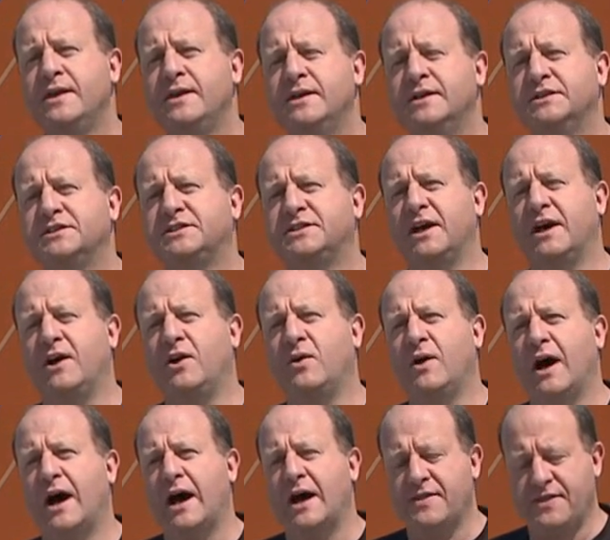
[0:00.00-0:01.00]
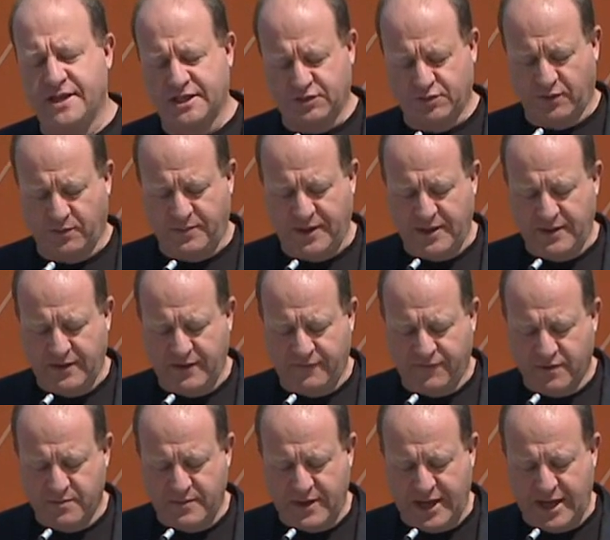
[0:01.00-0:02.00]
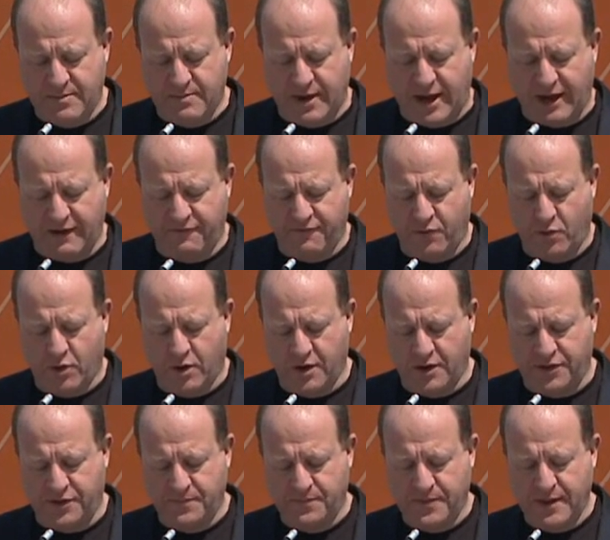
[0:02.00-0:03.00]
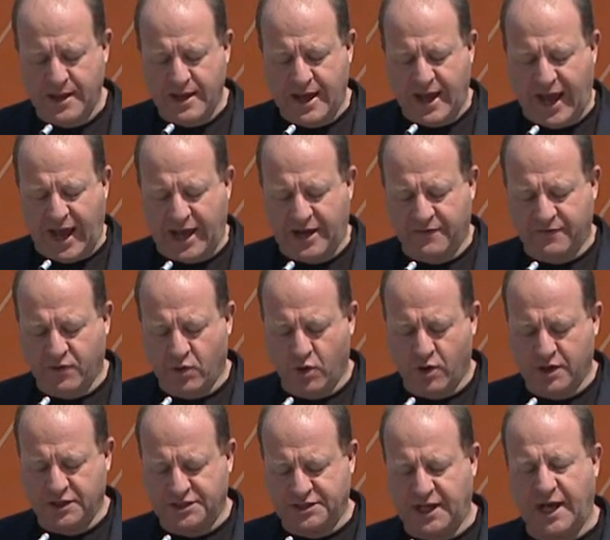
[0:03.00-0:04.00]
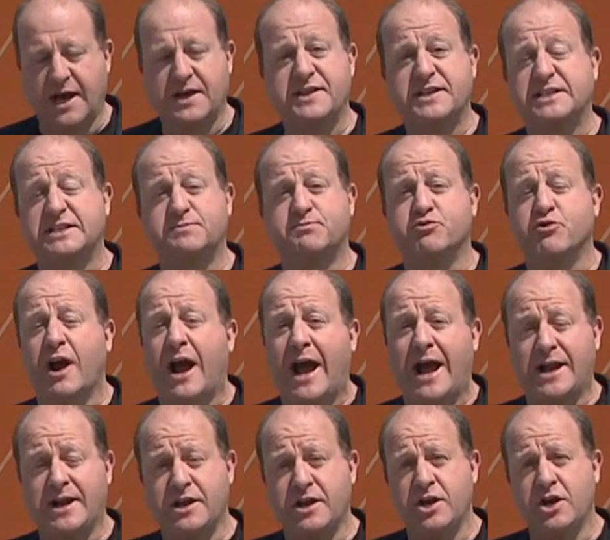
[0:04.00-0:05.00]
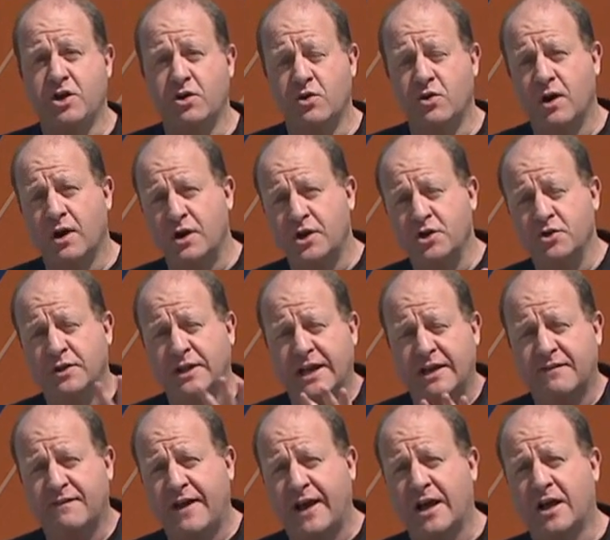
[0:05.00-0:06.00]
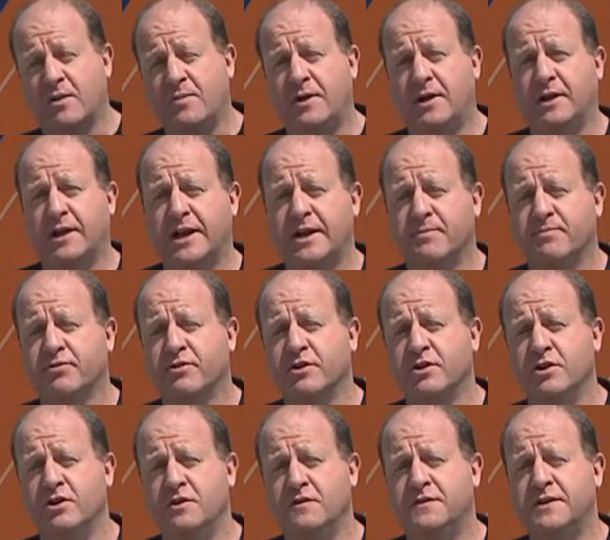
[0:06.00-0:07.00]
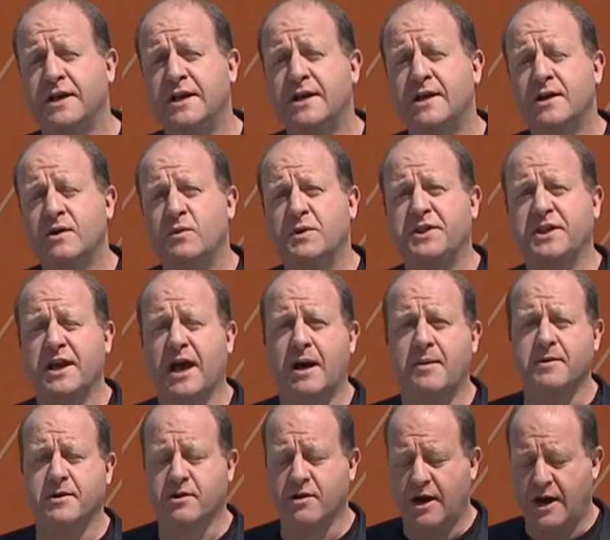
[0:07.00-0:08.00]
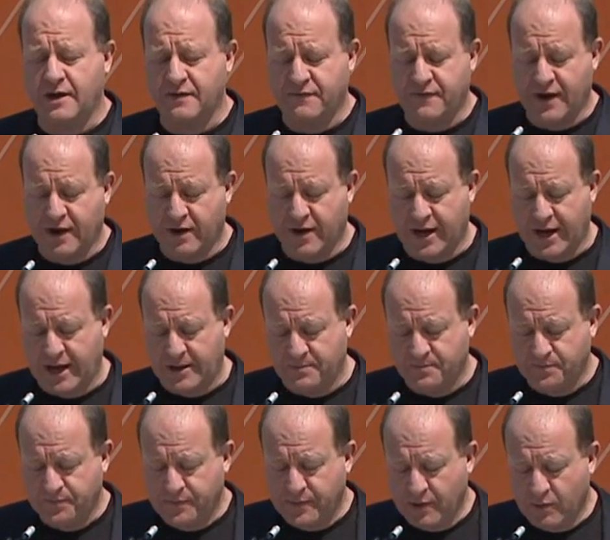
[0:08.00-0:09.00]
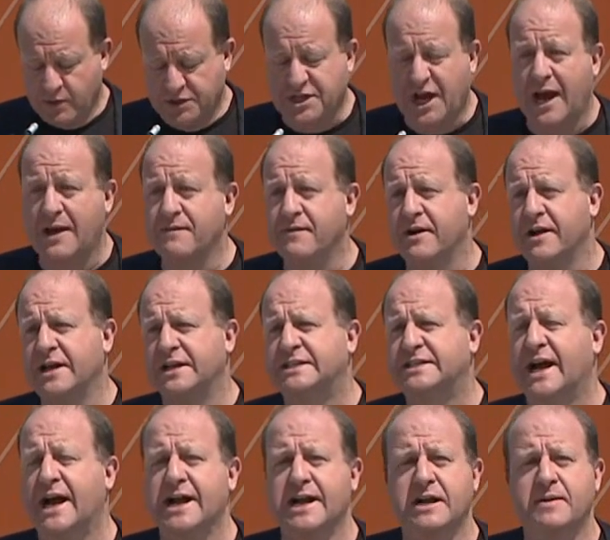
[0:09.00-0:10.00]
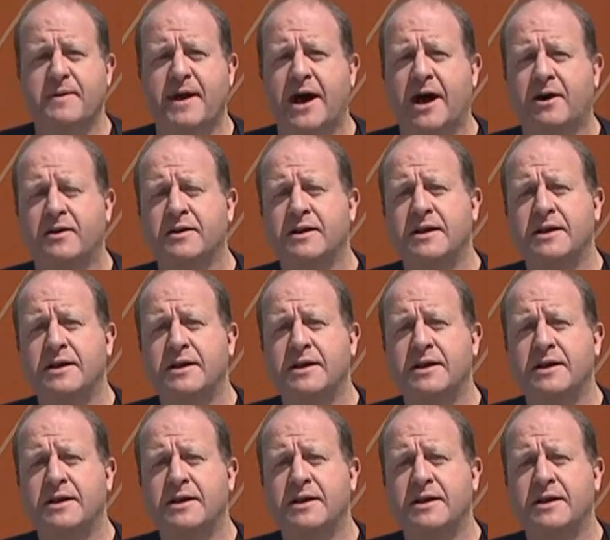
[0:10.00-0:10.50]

So this will be, for me, my fourth. And of course, this is brand new, newly available and approved with the Omicron variant, which I'm very excited about